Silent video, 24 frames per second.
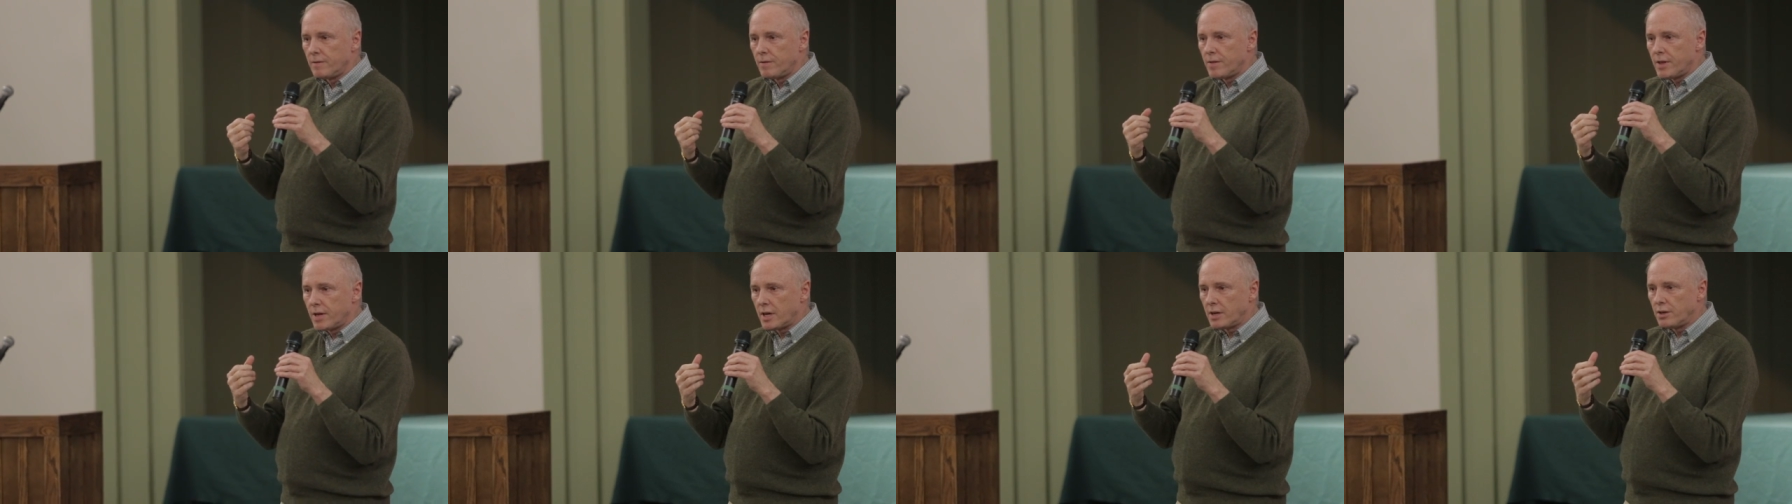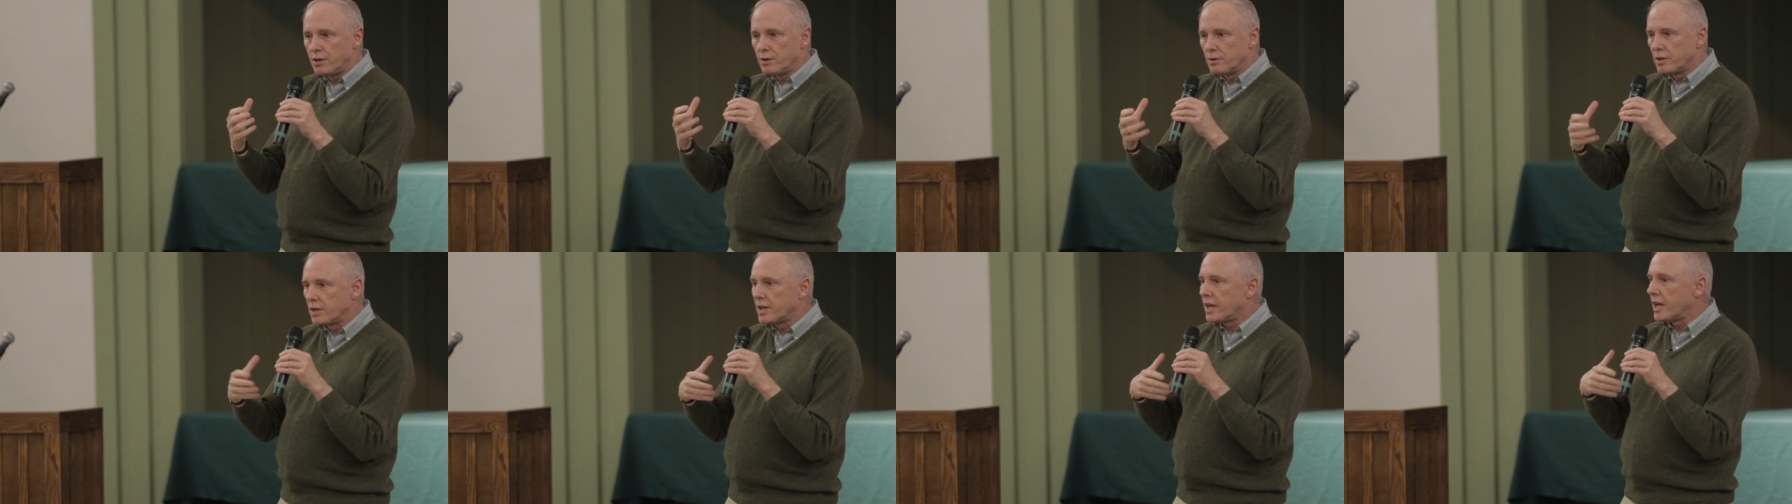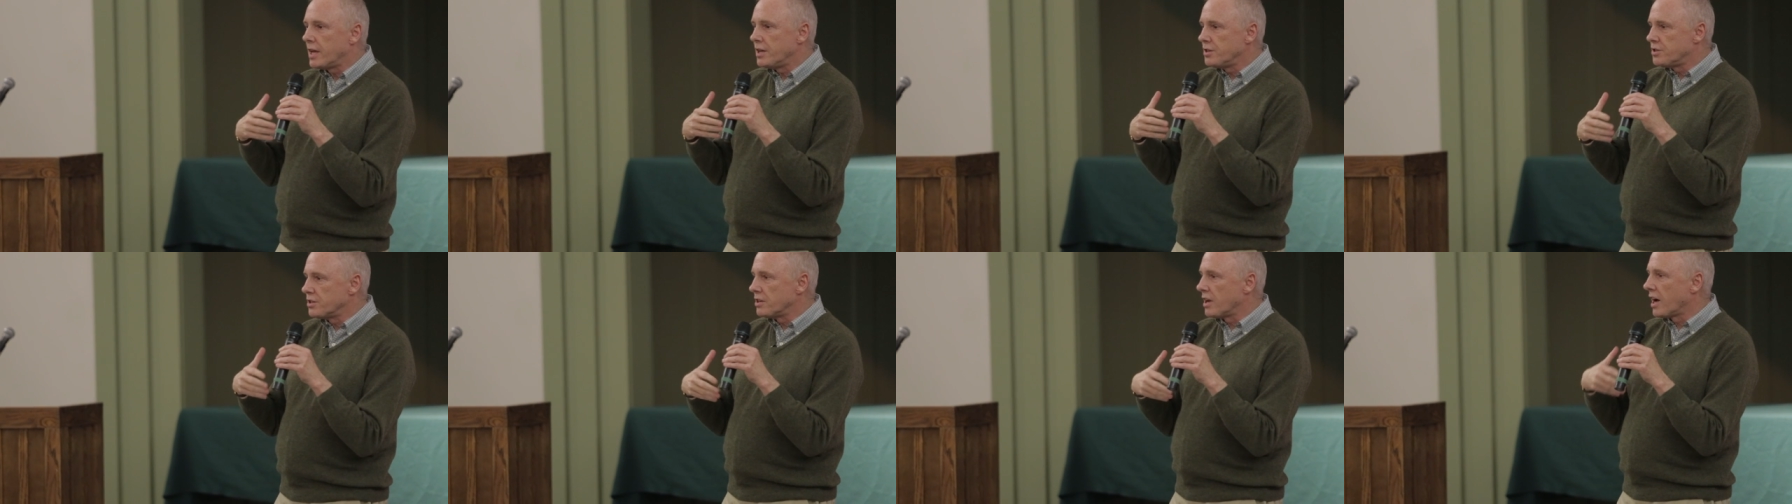then you
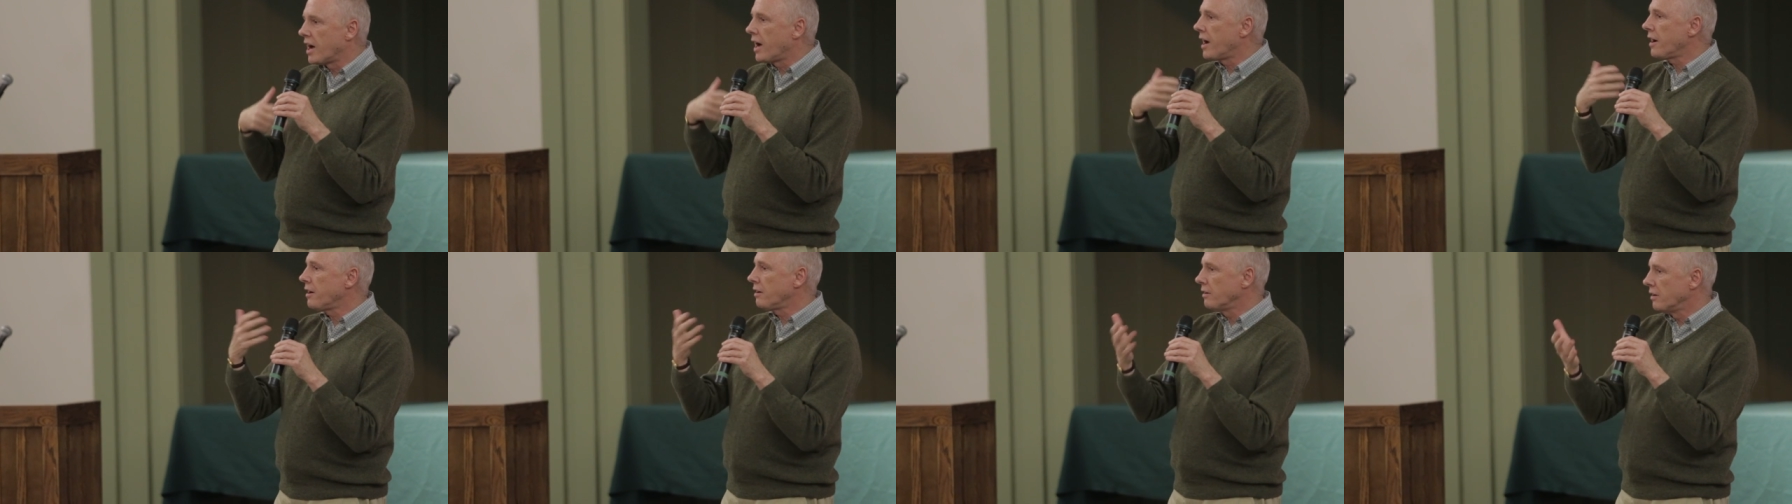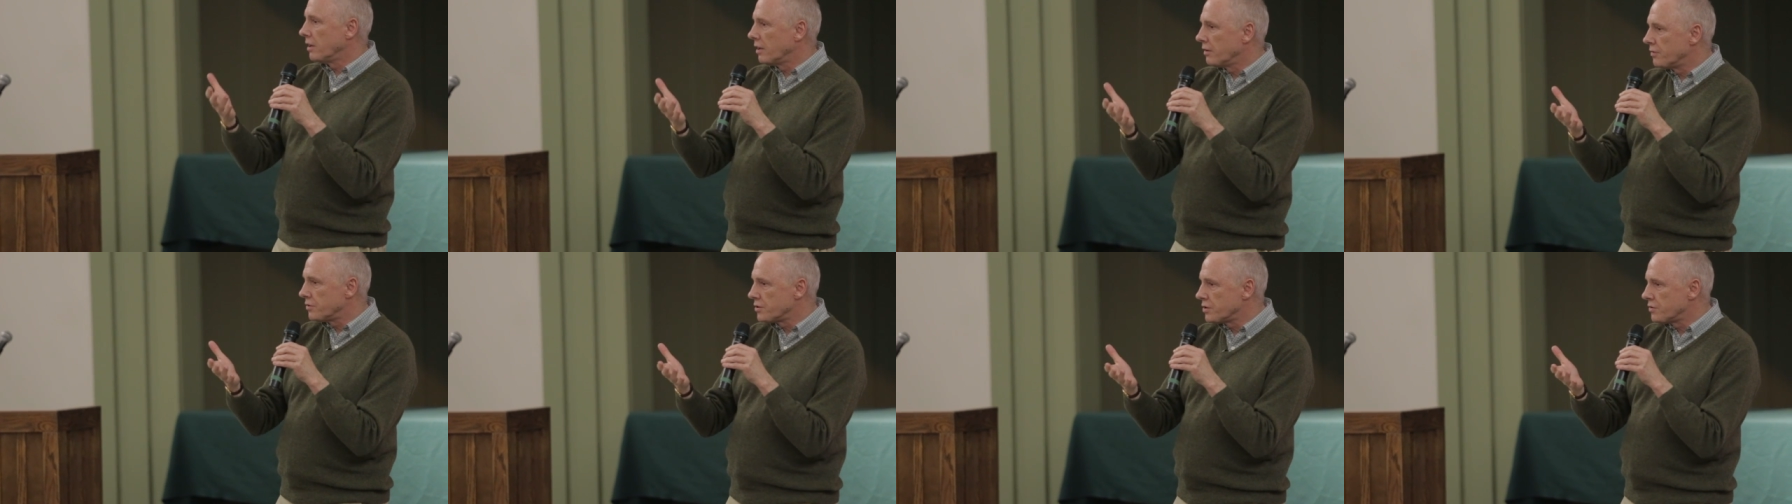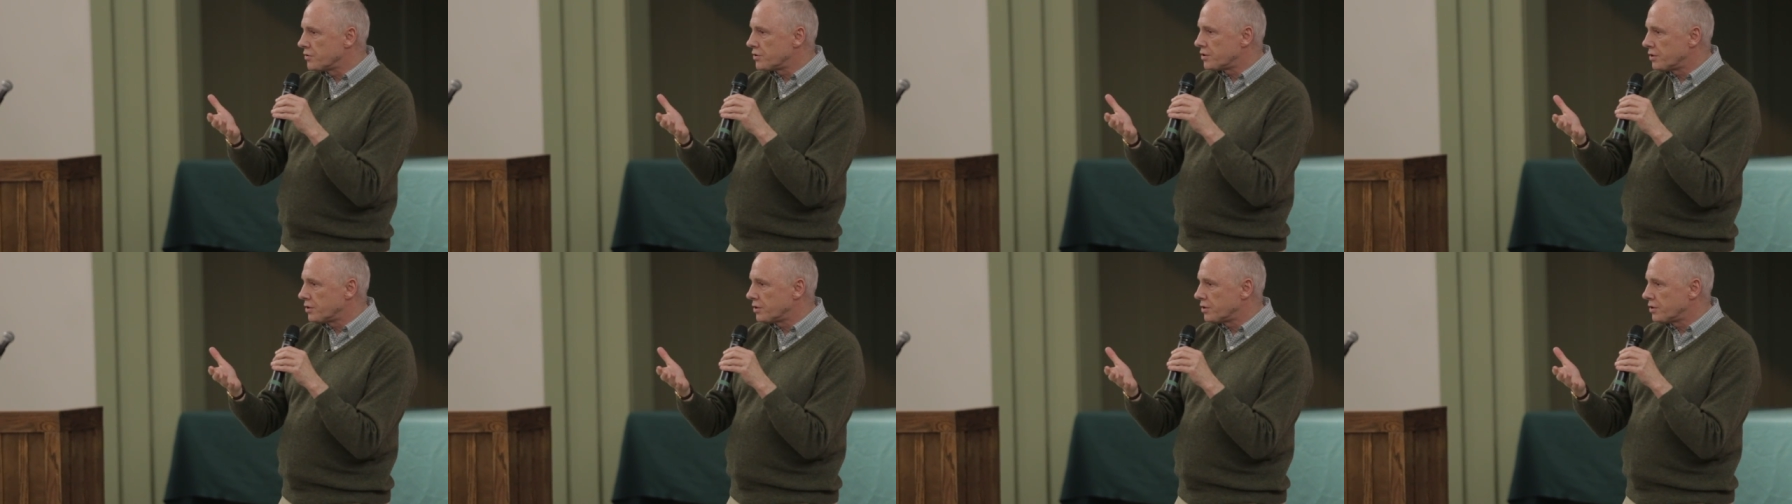engage in higher levels of